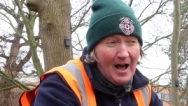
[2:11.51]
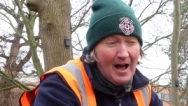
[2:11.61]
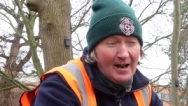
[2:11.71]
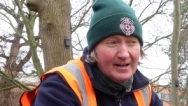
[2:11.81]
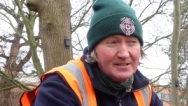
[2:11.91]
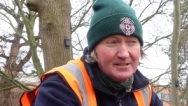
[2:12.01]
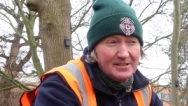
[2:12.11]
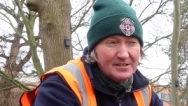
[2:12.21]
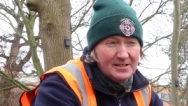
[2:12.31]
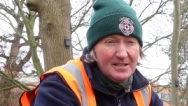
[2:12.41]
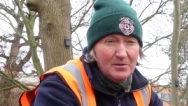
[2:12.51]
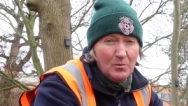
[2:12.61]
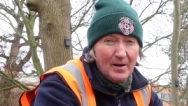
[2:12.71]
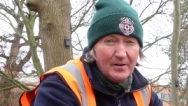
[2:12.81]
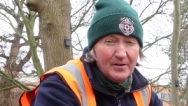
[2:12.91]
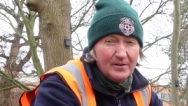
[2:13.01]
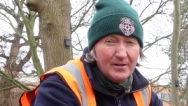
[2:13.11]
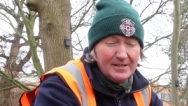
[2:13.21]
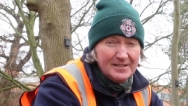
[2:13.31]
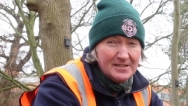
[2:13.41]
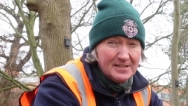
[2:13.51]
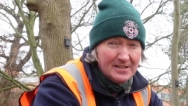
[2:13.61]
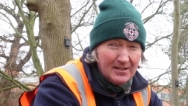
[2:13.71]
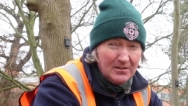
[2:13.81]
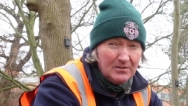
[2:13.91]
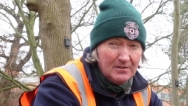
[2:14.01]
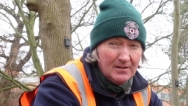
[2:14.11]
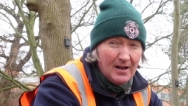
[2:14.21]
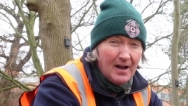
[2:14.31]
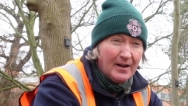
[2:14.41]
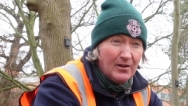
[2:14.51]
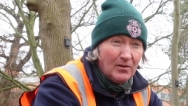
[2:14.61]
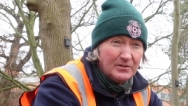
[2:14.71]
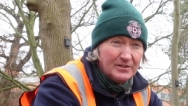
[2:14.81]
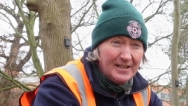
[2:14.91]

And it's to see whether there is still archaeology